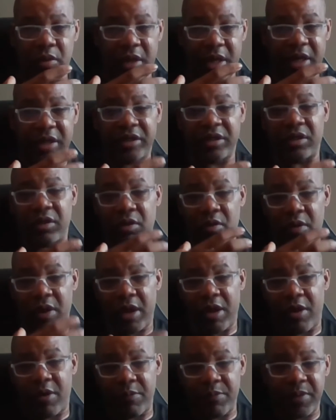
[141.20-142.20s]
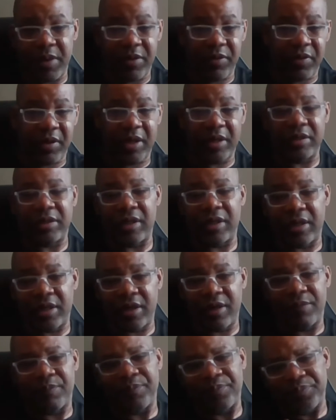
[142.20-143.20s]
know, the insulin to help me and things like
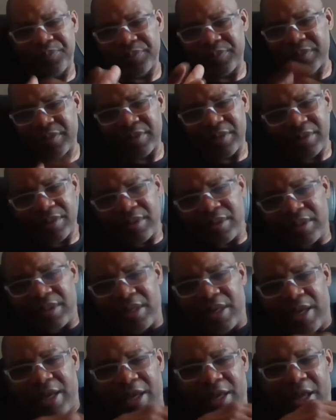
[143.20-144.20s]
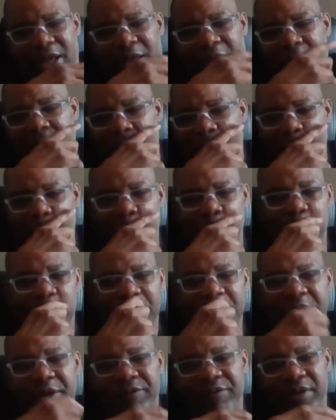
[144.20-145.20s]
that. And, and I don't
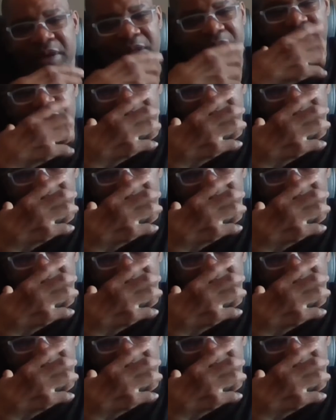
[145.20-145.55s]
believe that